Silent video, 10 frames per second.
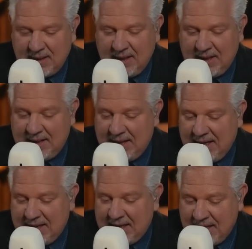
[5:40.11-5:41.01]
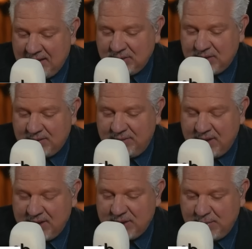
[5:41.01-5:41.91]
and he had accounts on
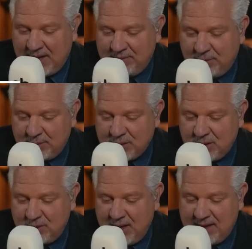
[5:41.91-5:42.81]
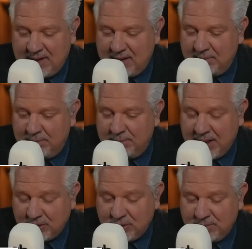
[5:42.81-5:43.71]
various platforms located in
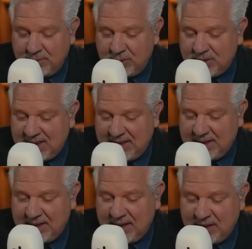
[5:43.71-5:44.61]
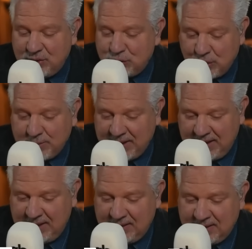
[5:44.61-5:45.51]
Belgium, New Zealand, and
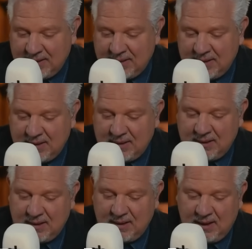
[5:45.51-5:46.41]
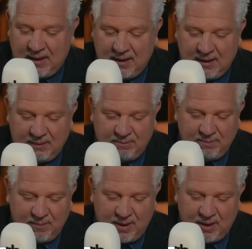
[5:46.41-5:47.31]
Germany.
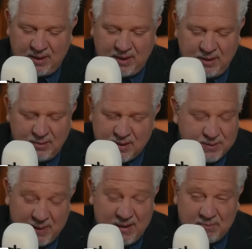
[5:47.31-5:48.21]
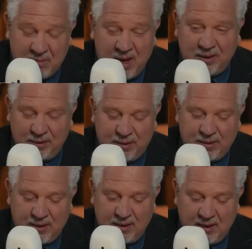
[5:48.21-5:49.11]
It's been a month.
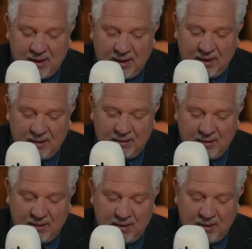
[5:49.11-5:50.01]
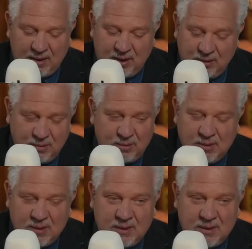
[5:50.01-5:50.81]
Are you